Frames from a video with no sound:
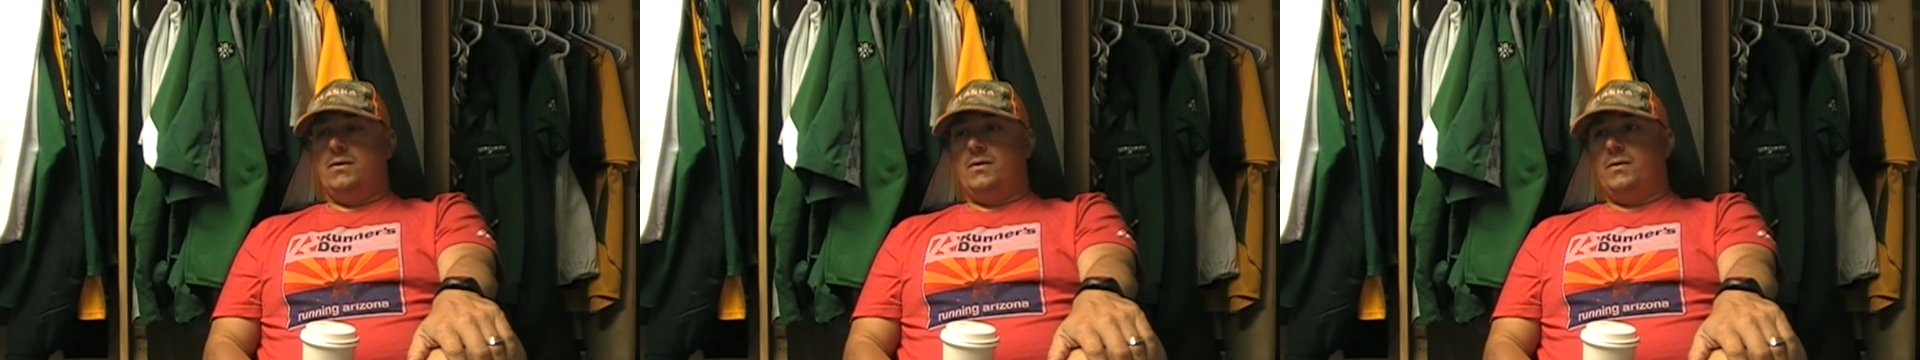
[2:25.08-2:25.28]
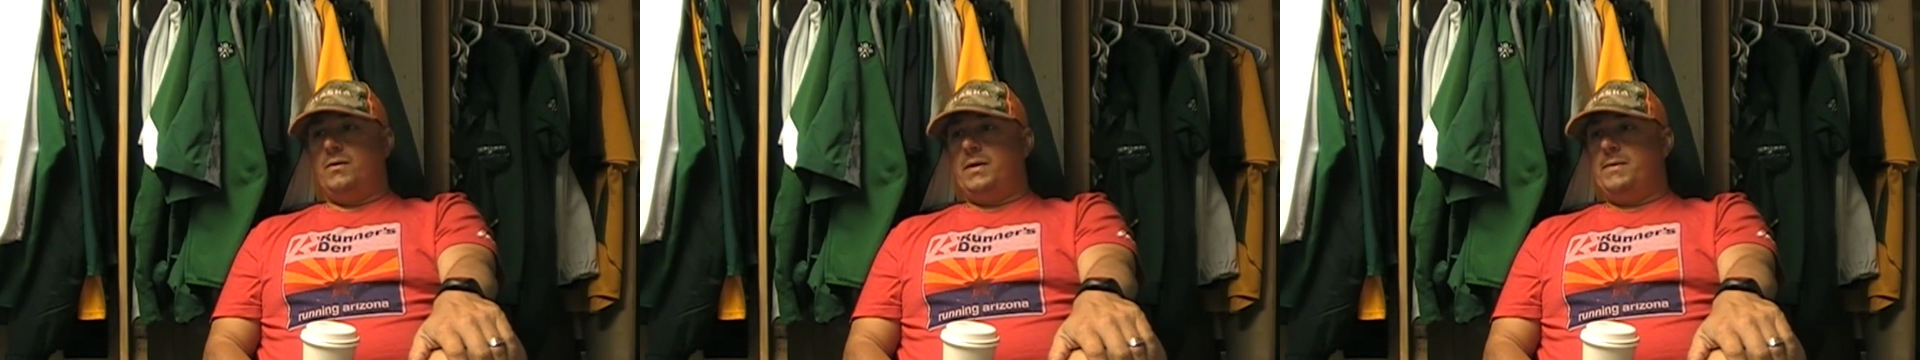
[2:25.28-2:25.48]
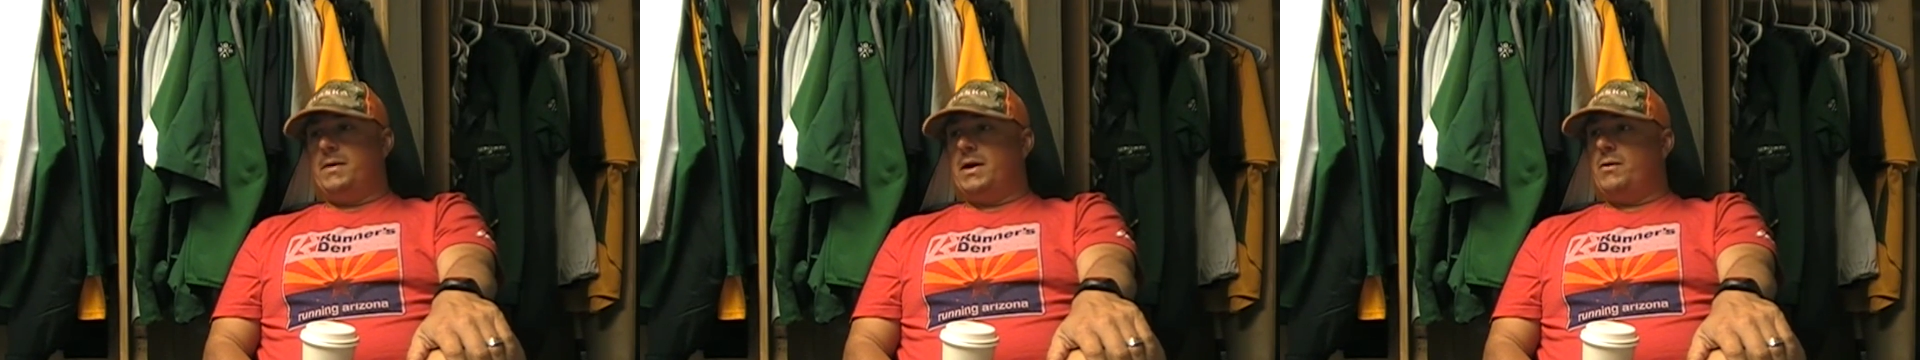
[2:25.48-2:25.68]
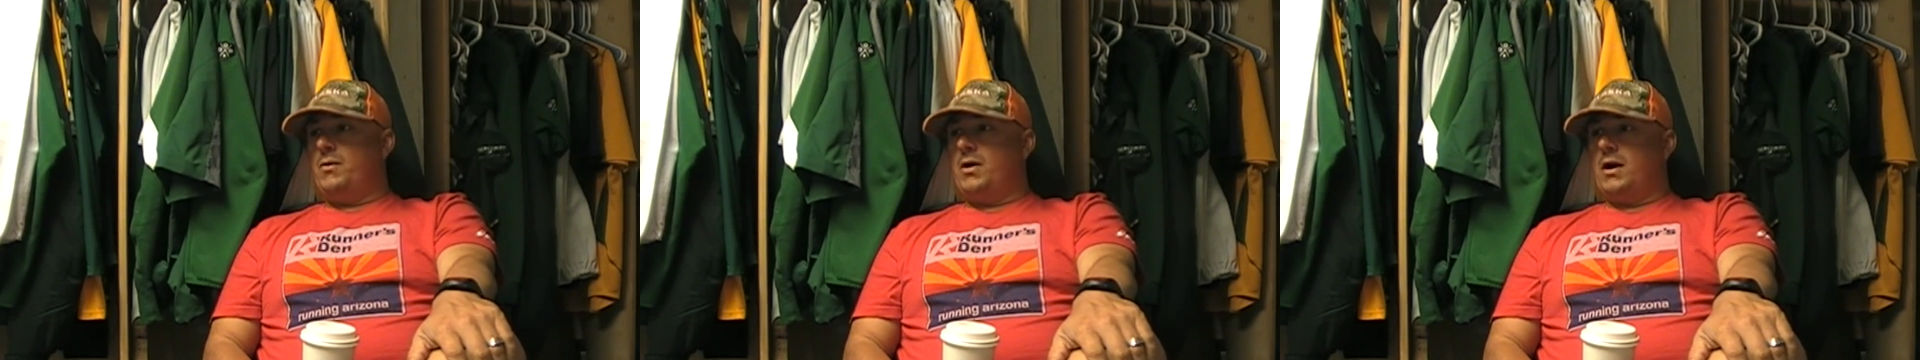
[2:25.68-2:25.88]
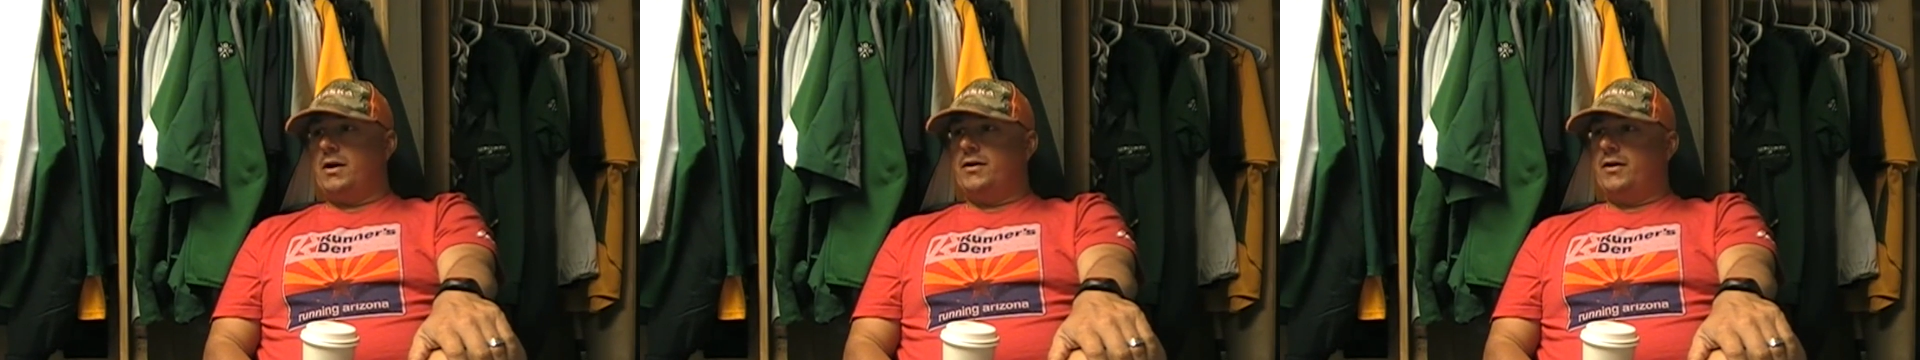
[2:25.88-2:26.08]
Well, we might
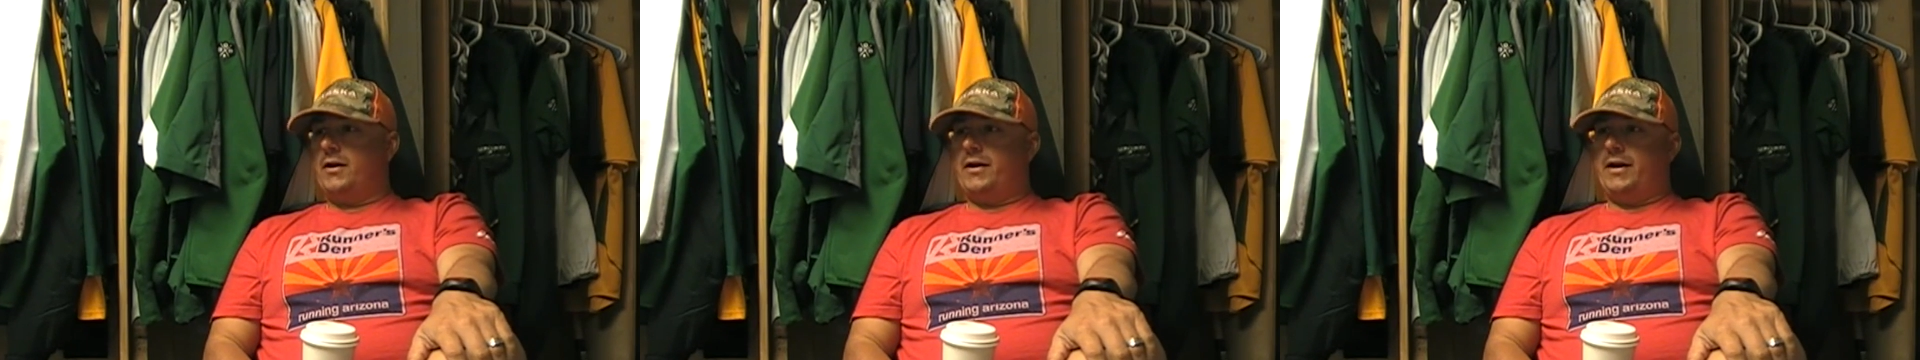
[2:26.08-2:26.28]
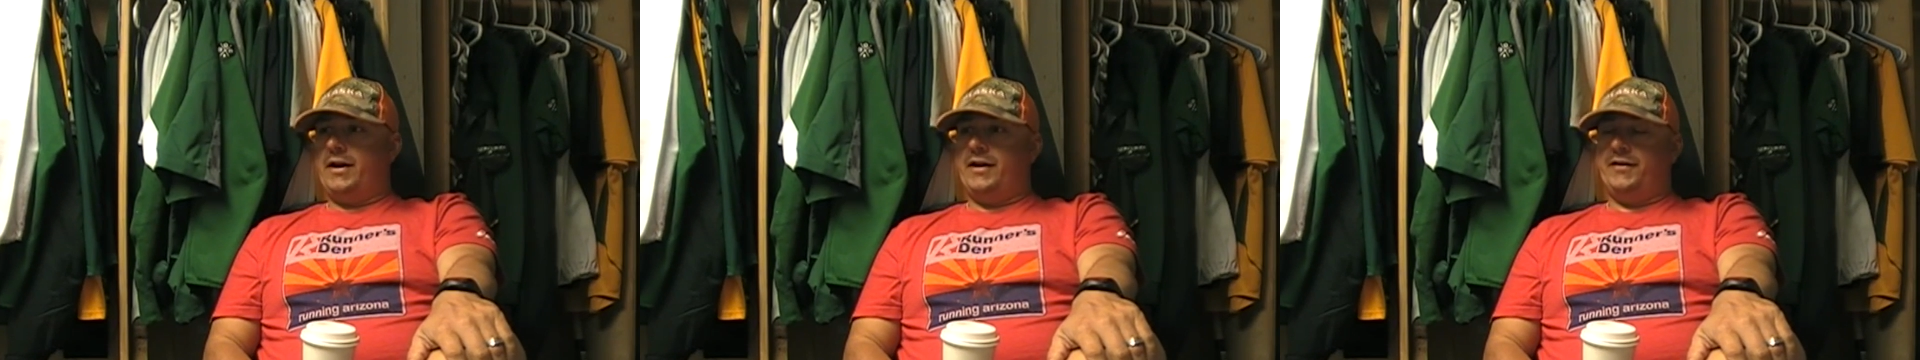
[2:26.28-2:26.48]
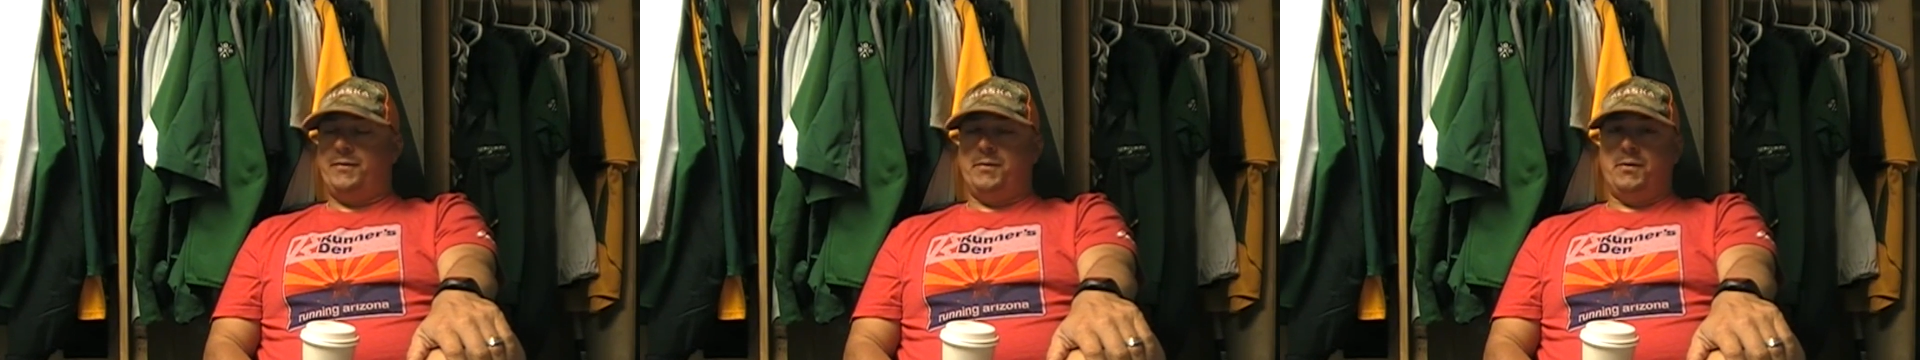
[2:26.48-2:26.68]
walk a lot of guys,